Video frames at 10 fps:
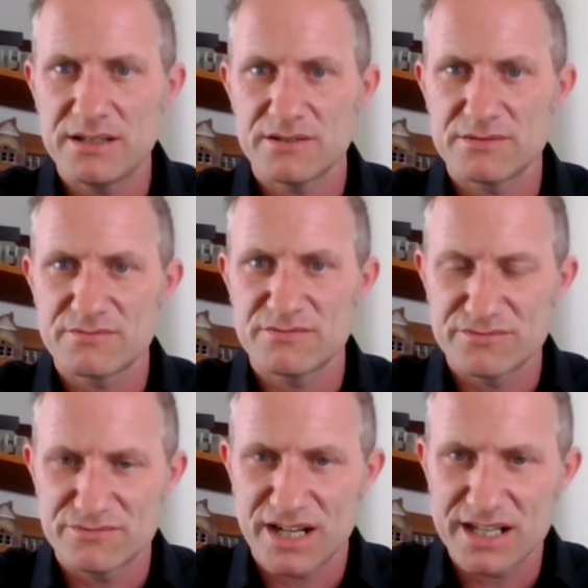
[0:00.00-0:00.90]
could
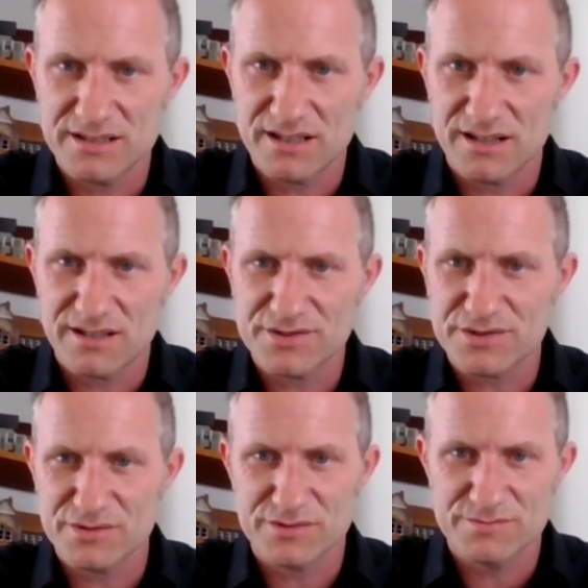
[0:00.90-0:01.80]
raid the
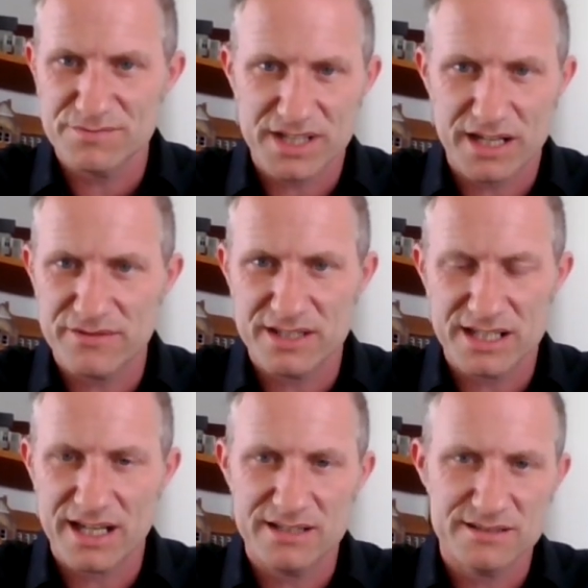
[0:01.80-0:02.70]
castle, save the
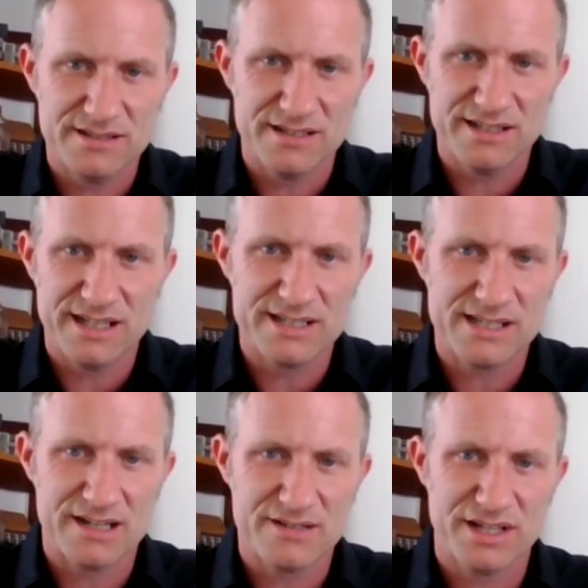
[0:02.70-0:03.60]
day, and
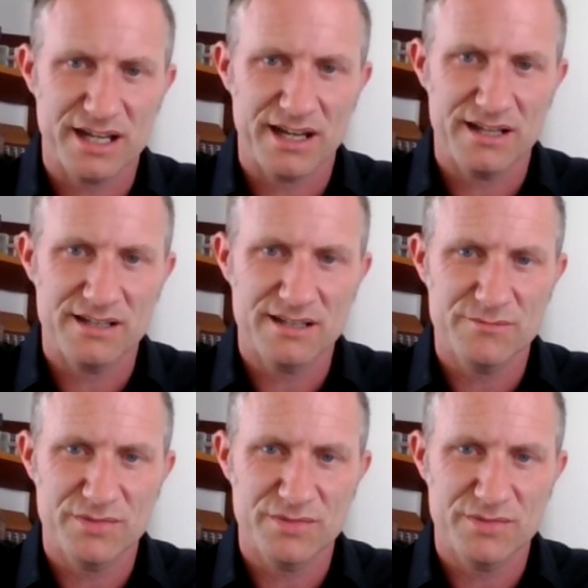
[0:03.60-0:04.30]
get out again.